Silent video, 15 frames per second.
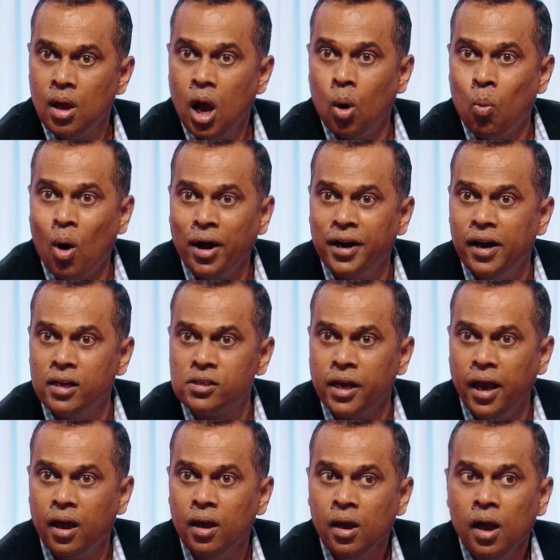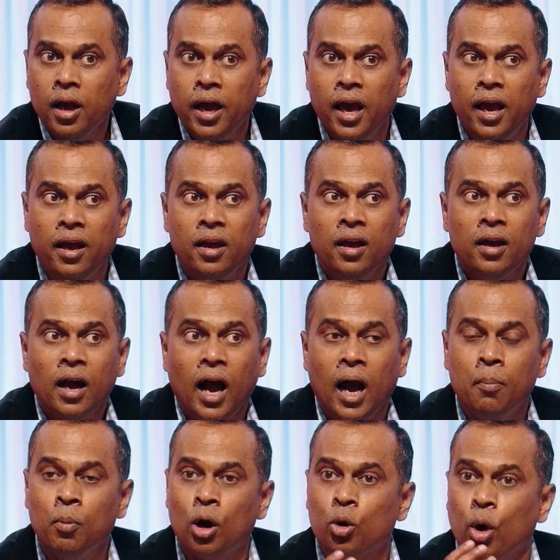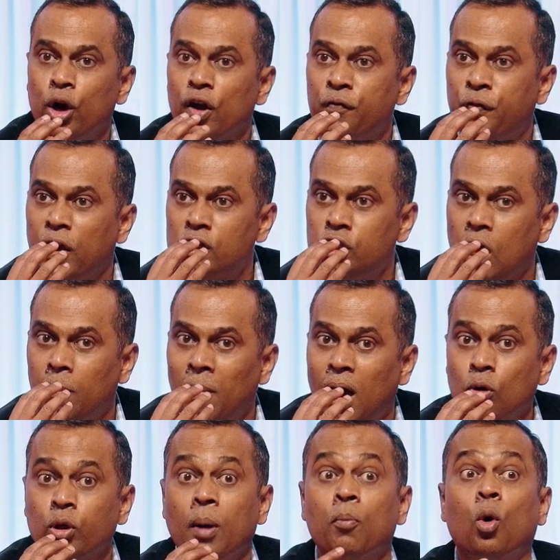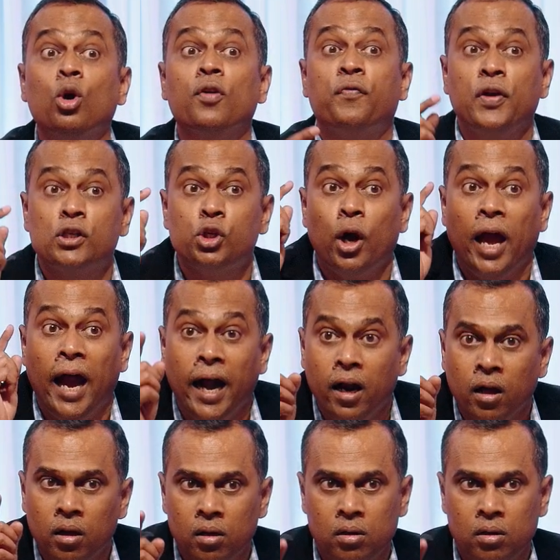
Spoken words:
And what did he say? Hey, I'm not going to fix your mouth. I'm going to fix your head.